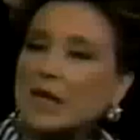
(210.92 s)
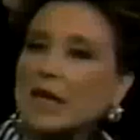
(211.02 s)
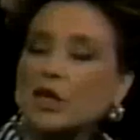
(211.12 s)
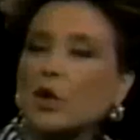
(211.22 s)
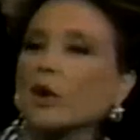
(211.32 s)

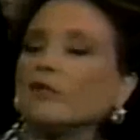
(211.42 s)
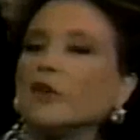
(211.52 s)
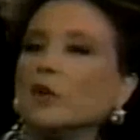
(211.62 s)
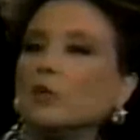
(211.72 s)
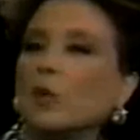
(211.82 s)
In your
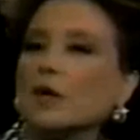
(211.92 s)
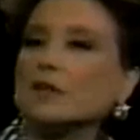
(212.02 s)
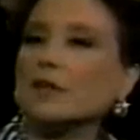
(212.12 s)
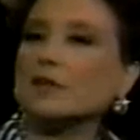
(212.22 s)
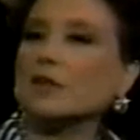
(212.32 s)
view,
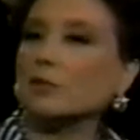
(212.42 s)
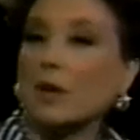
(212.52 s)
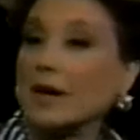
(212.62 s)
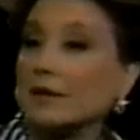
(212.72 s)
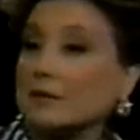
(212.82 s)
was it the
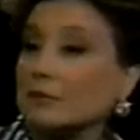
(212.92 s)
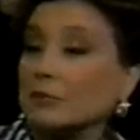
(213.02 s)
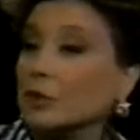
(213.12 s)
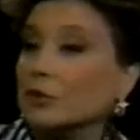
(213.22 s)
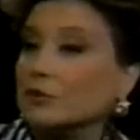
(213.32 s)
right
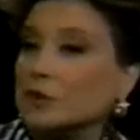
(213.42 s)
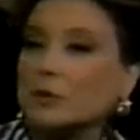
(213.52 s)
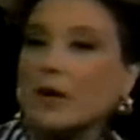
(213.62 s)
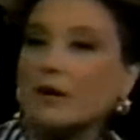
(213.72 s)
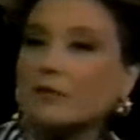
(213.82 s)
move to
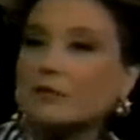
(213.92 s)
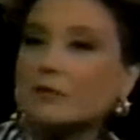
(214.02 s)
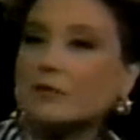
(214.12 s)
have